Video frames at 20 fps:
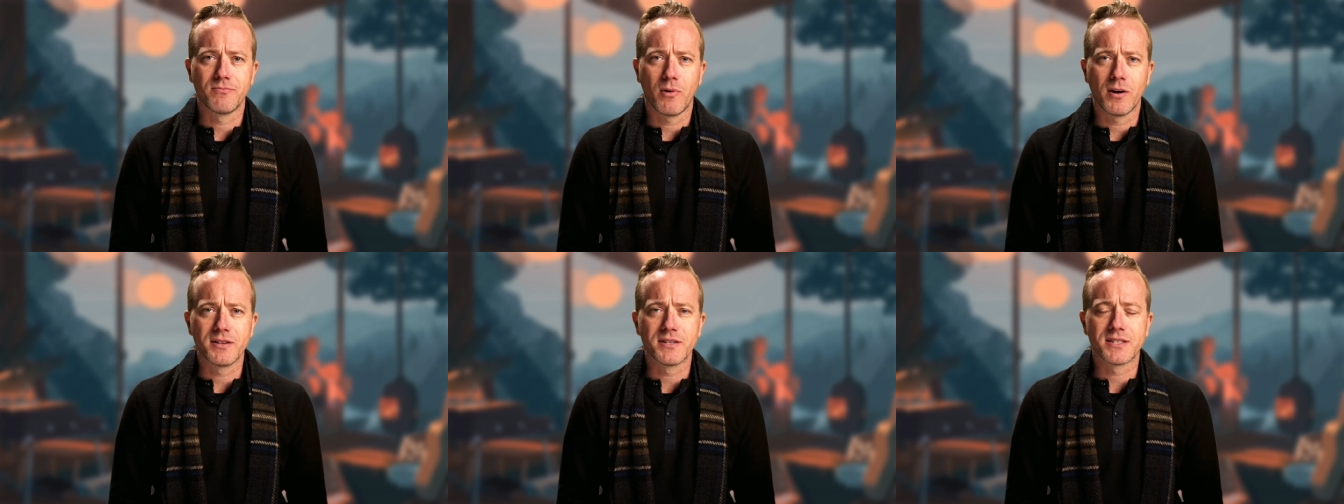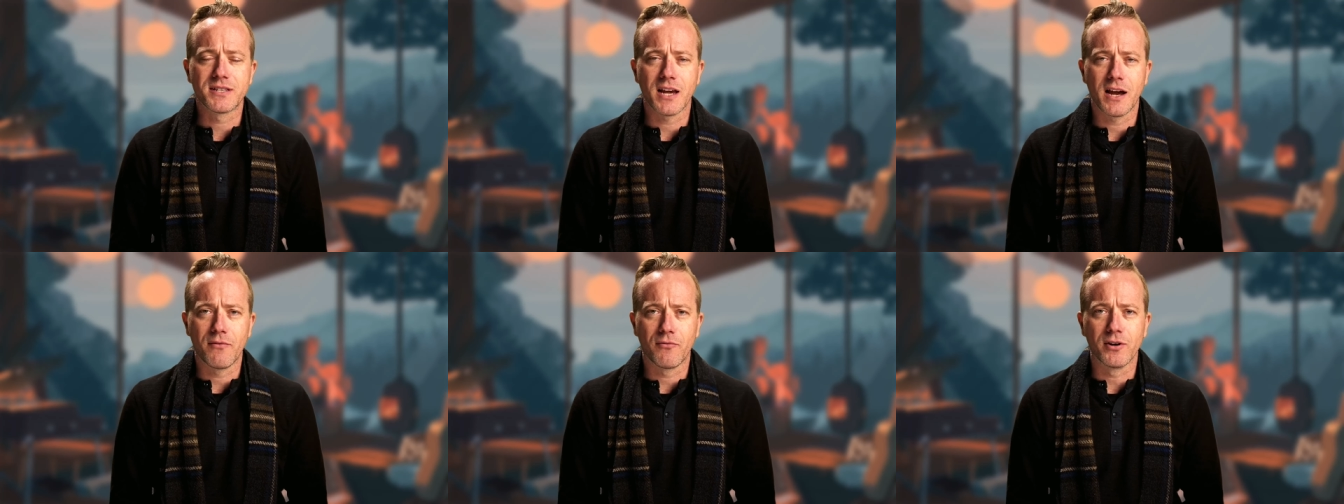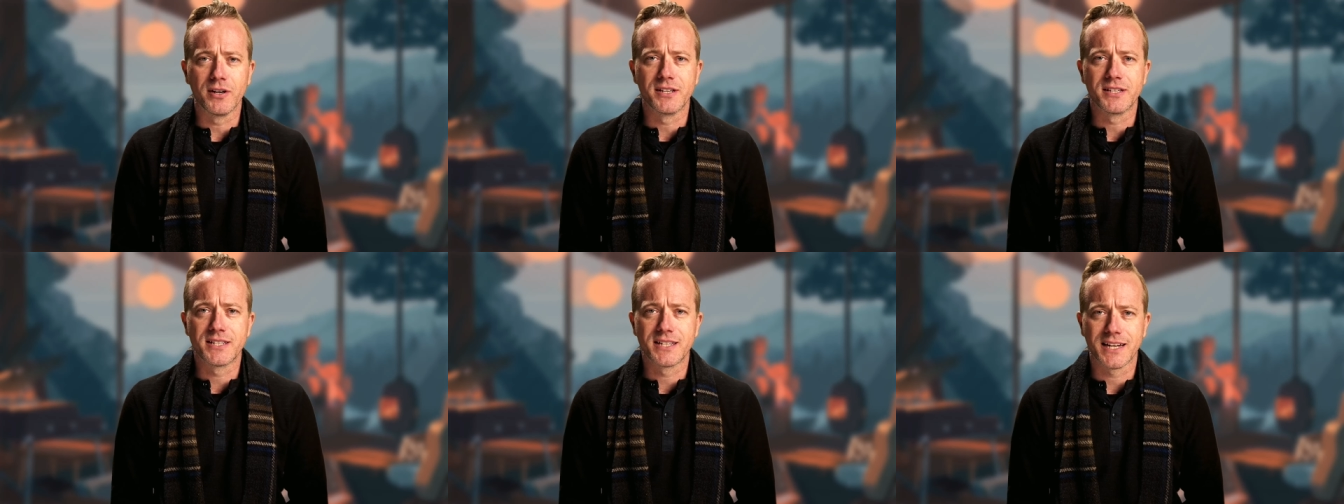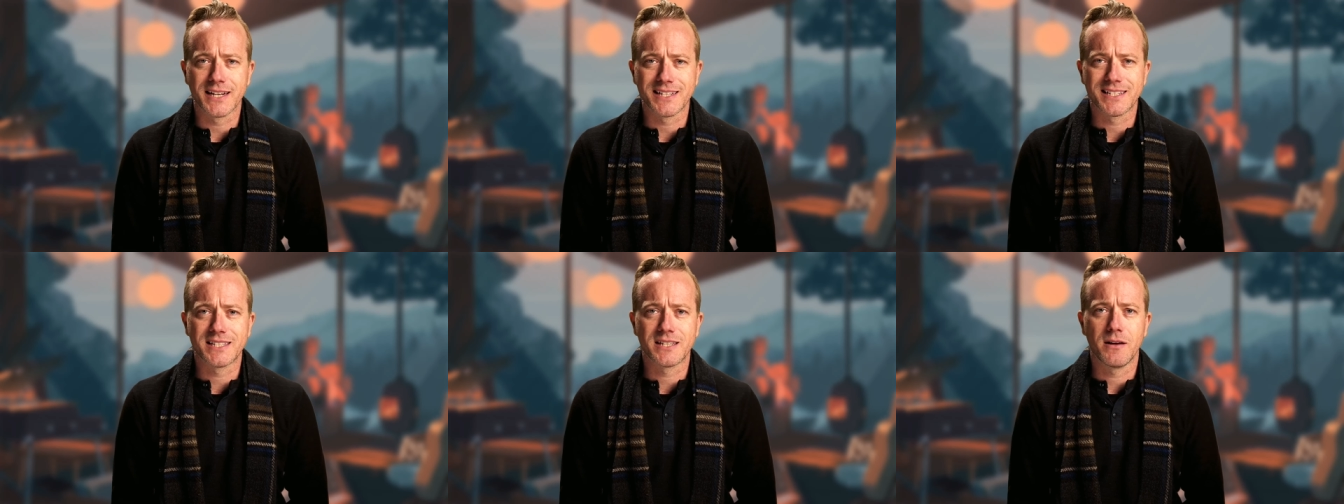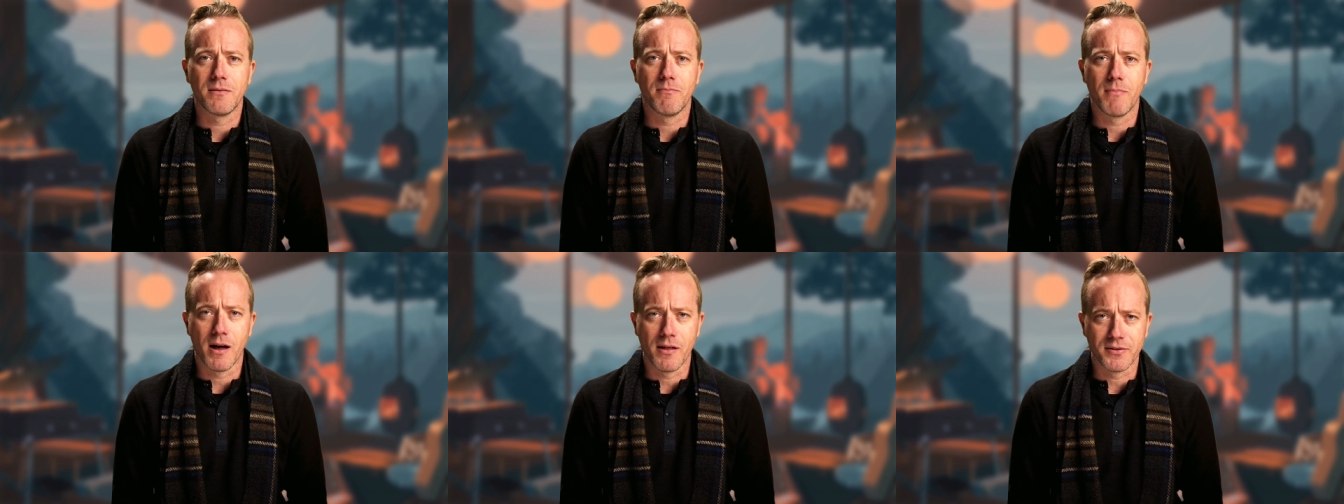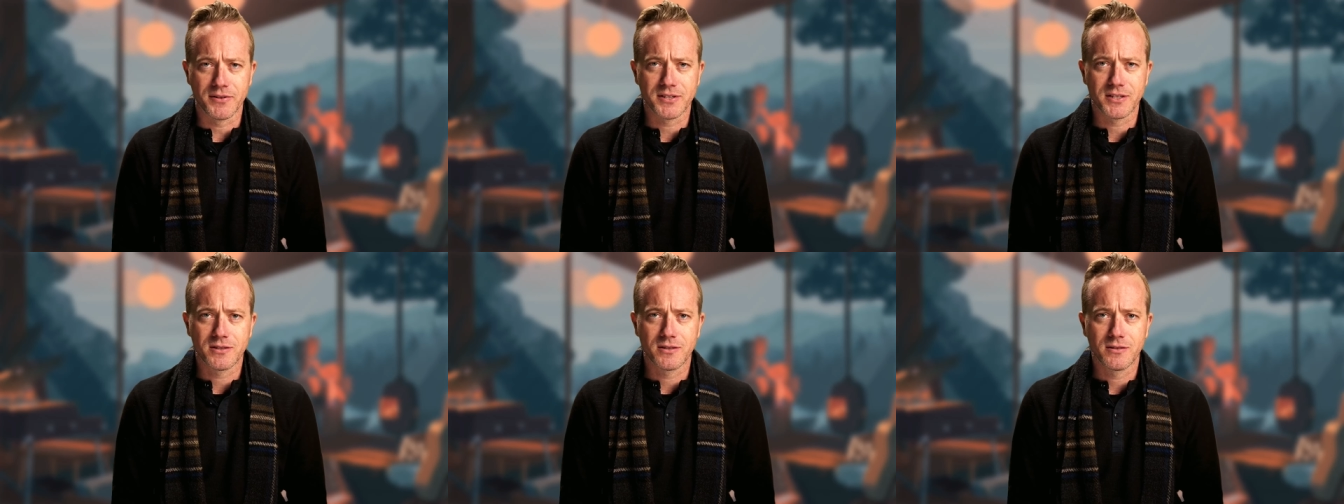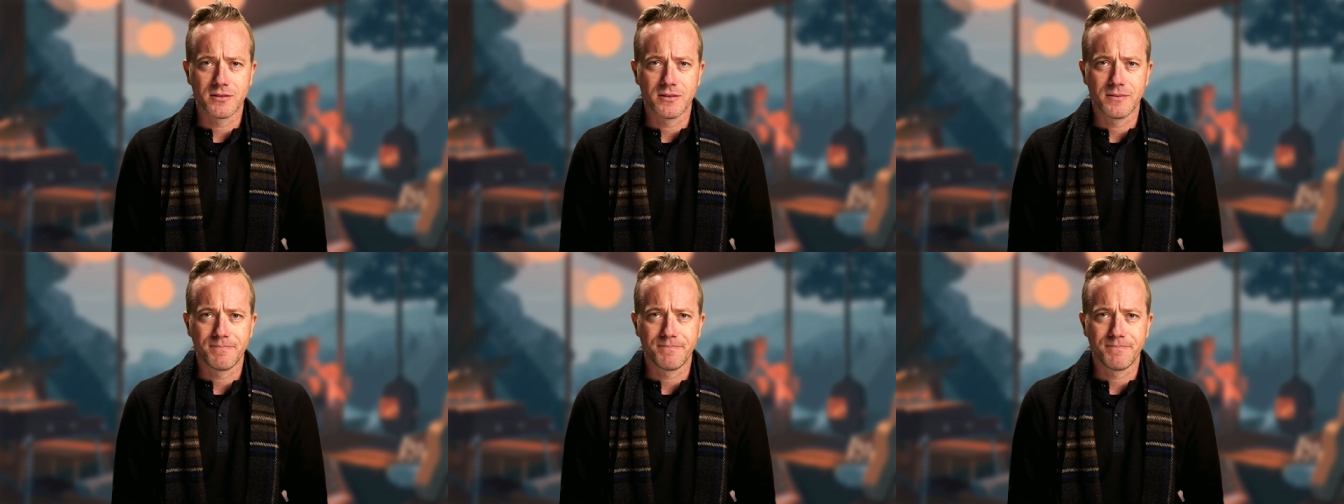once every six months.